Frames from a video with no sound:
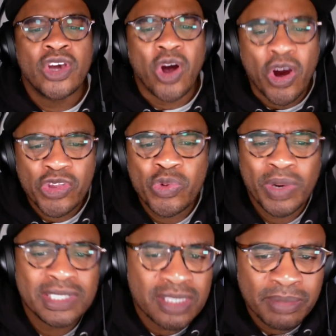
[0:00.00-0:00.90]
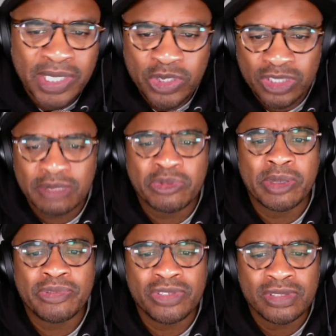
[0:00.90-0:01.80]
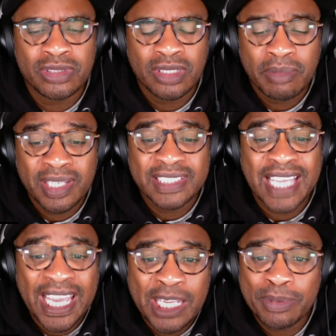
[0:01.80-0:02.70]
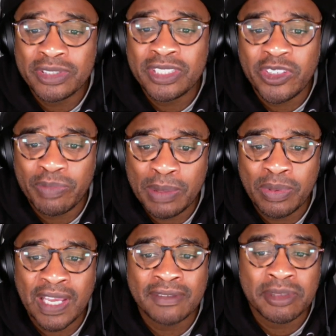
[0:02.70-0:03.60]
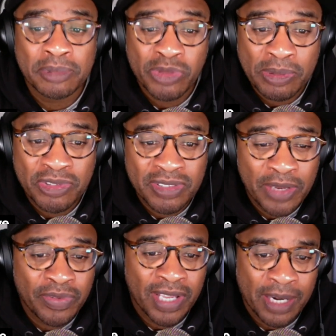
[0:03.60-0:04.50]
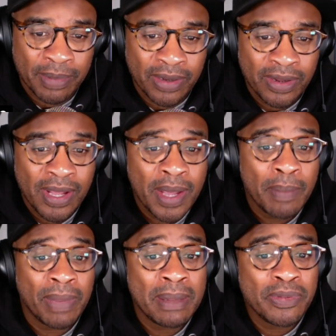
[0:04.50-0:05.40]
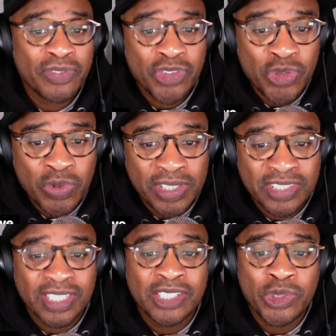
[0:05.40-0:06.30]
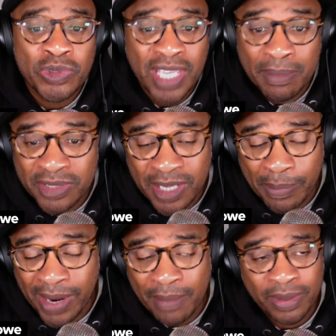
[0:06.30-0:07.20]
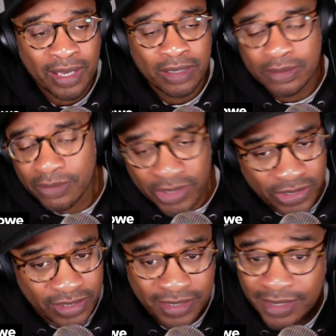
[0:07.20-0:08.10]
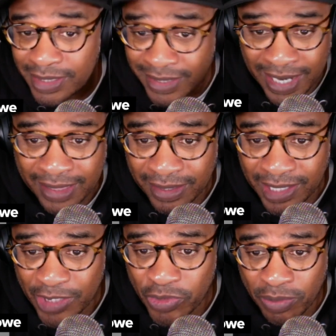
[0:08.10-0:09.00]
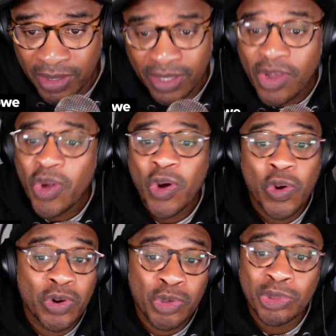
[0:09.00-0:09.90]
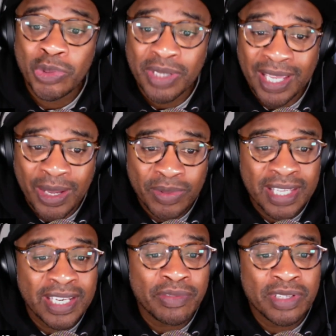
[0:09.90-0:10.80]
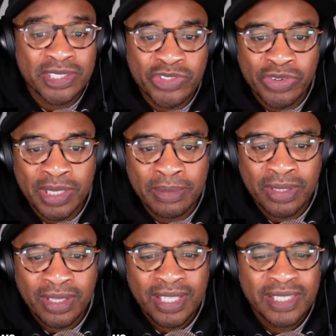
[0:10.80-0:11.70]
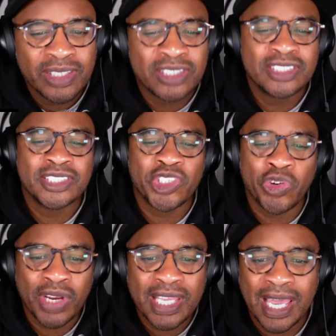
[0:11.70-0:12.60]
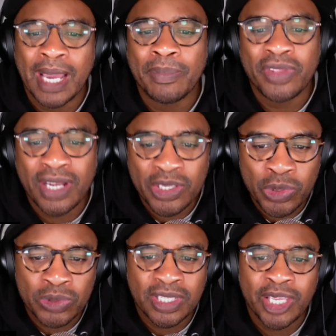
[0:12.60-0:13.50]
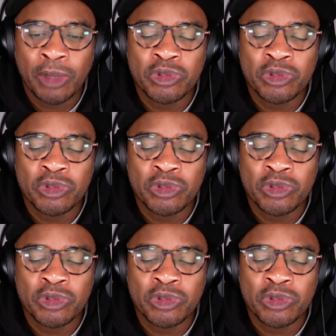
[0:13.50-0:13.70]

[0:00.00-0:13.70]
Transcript: Are you wasting money on subscriptions? Because 80% of people have subscriptions they forgot about. Maybe for you, it's an unused Amazon Prime account, which is not the case for me, or a Hulu account that never gets streamed. There's this great app that I use that helps